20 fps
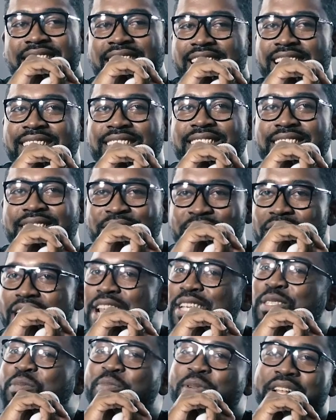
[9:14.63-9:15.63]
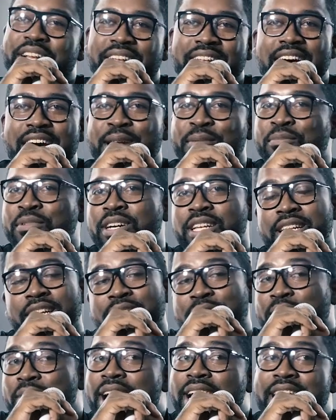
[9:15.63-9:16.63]
it's you got to spend a lot of money
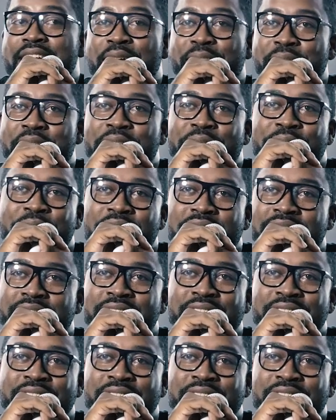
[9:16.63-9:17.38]
and might not make money.